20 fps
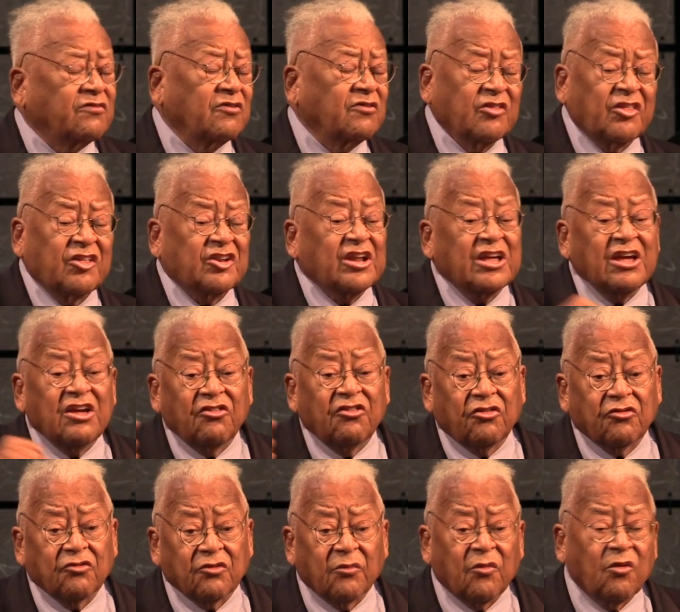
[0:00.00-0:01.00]
than
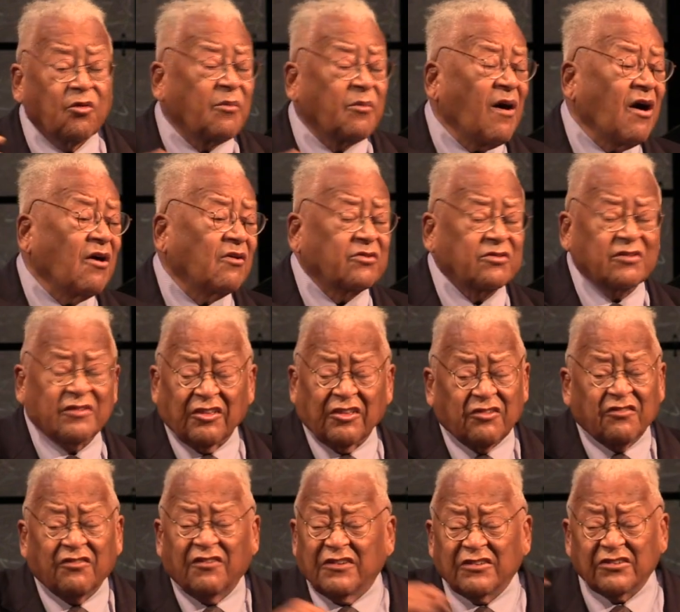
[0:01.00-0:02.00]
ether, more powerful than
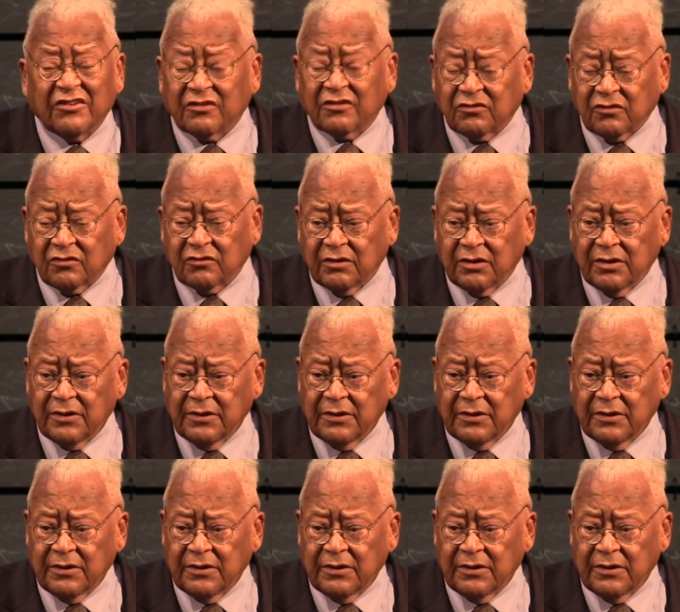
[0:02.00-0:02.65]
physics.